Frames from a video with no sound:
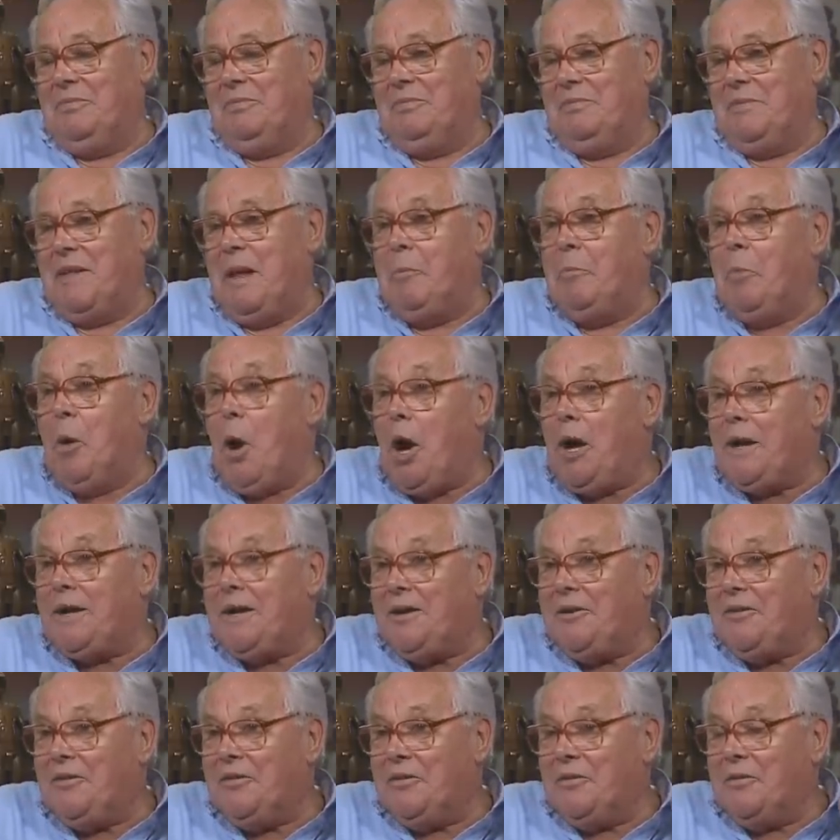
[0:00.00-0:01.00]
They bought
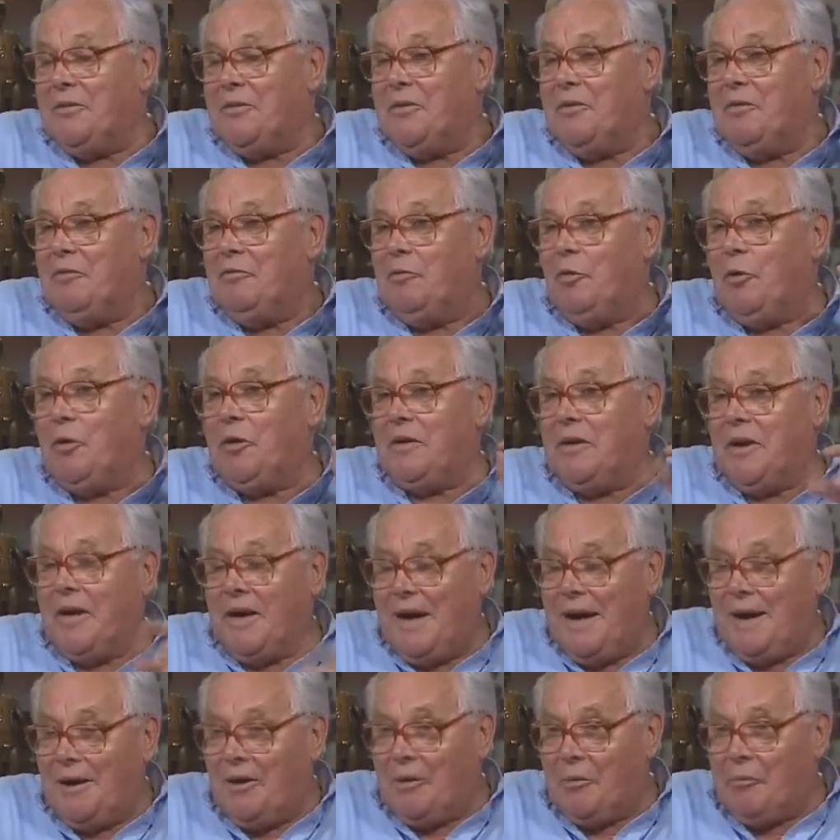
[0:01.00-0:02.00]
it for the
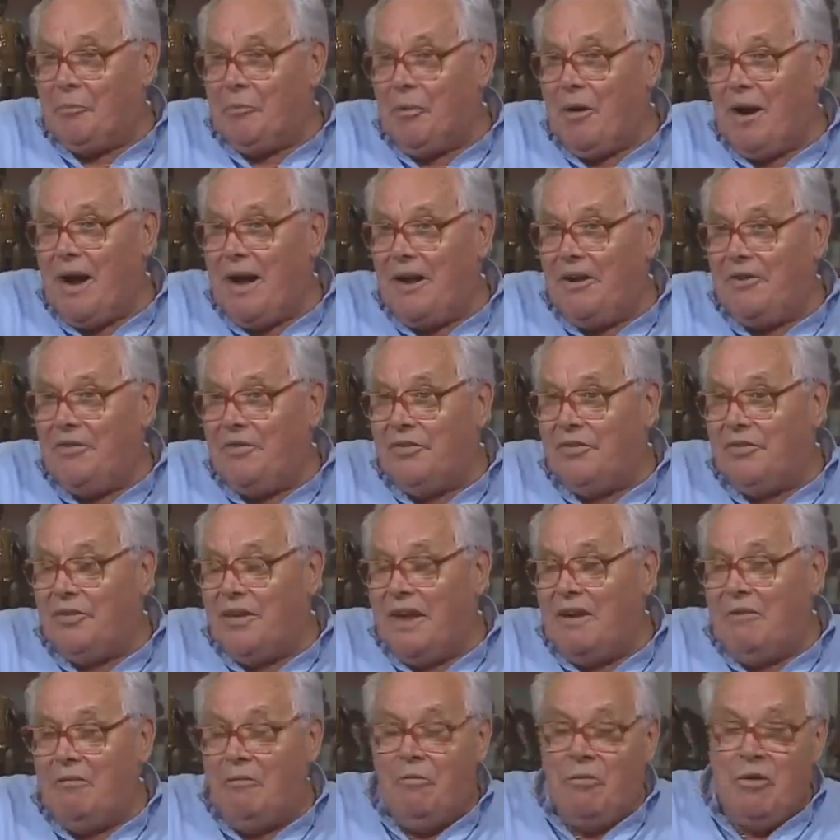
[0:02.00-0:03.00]
regular price,
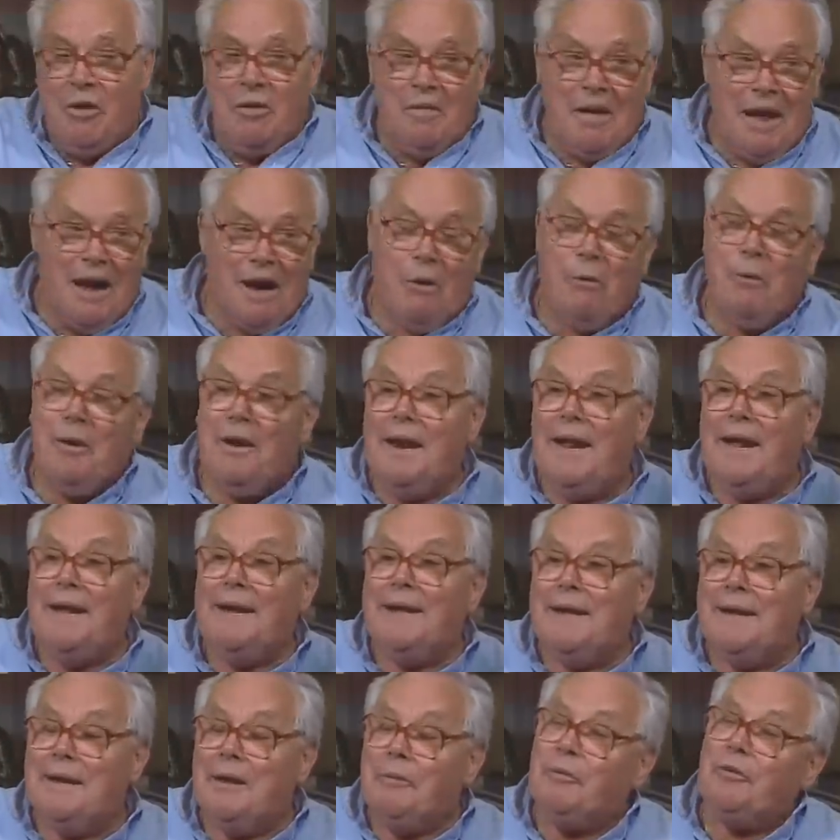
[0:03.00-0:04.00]
and an hour
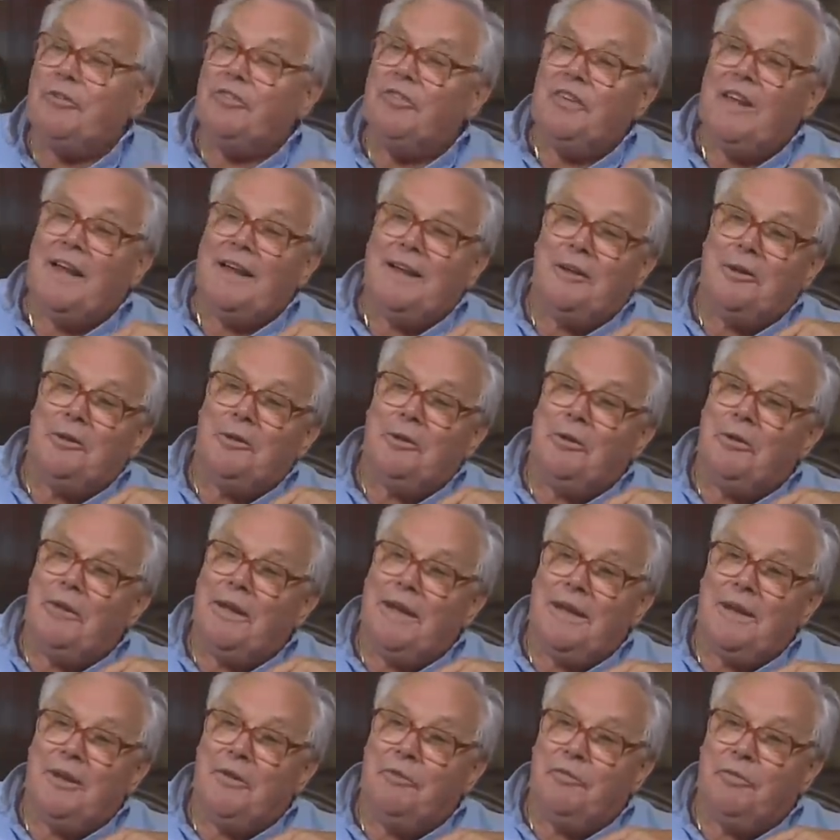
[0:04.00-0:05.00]
later they were selling it
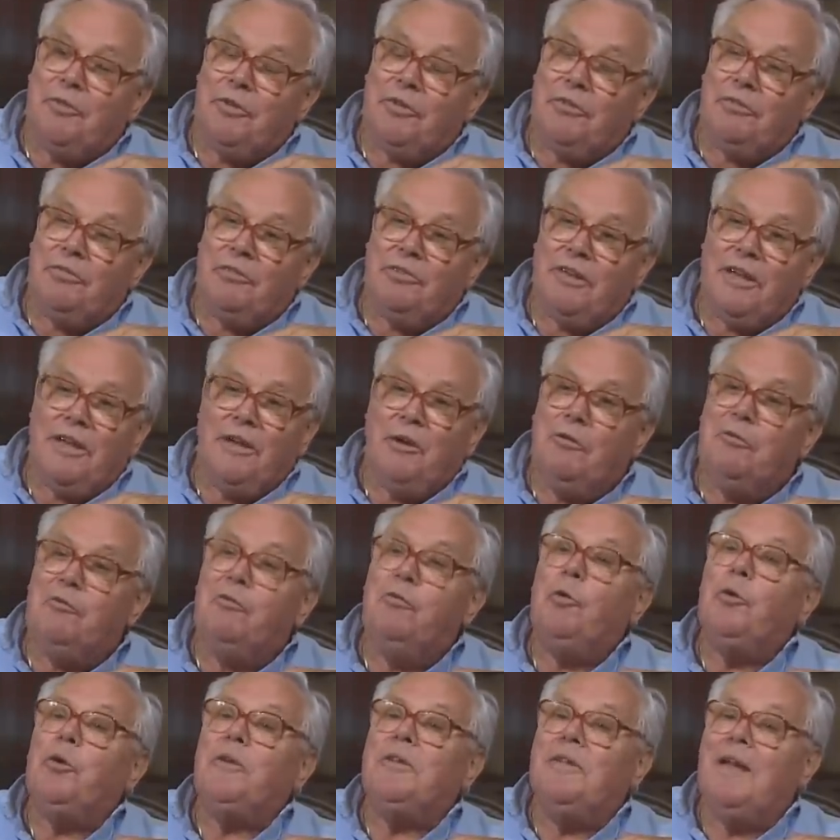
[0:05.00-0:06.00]
already for 3 or
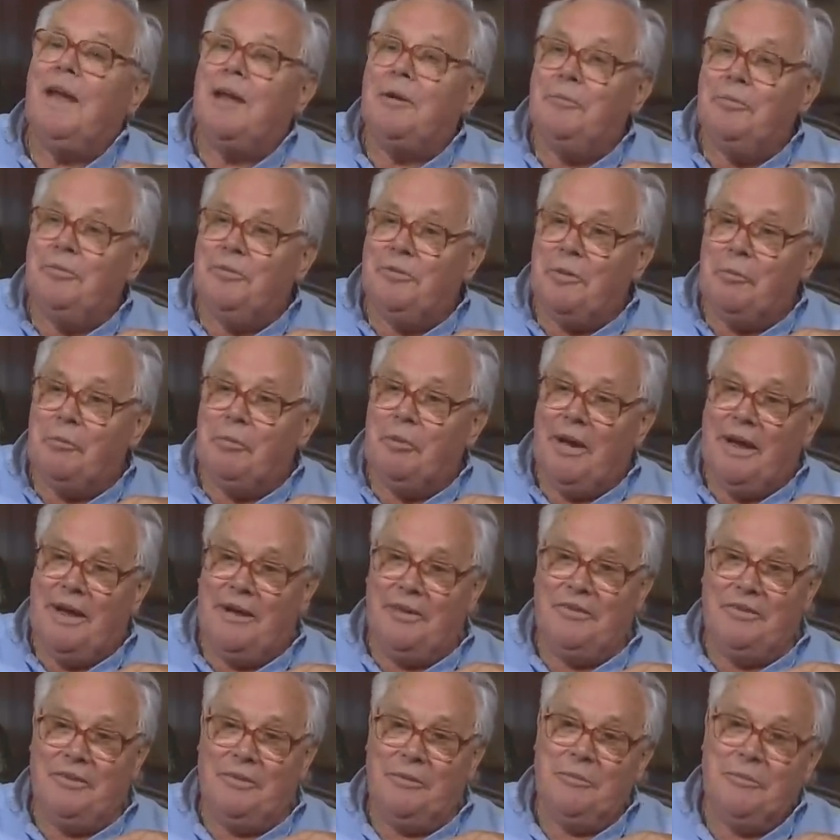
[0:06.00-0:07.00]
4 times the
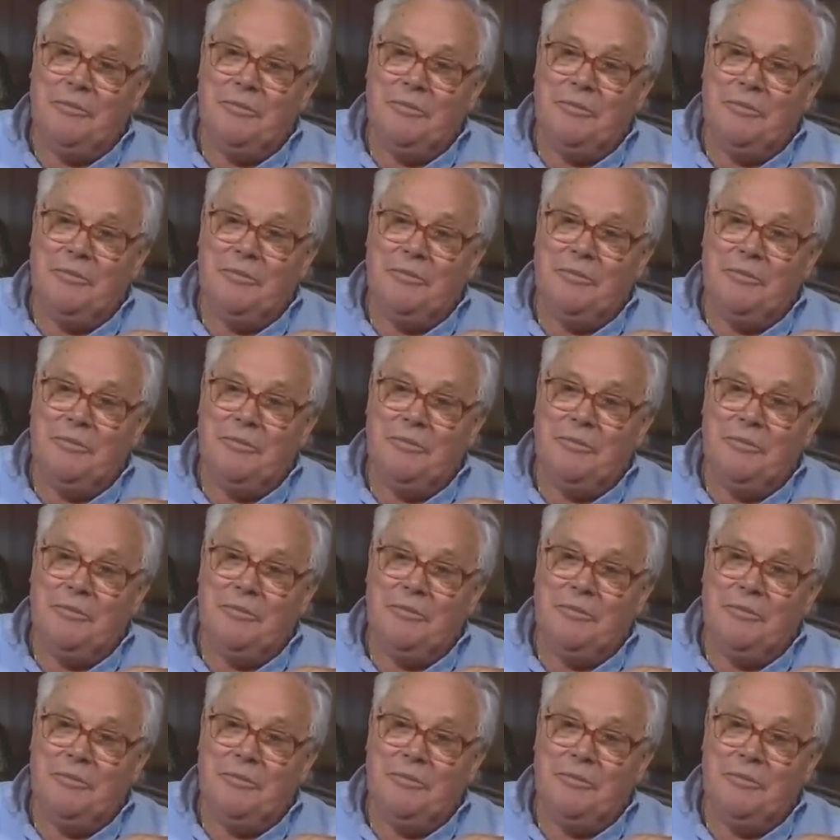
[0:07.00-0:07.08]
price.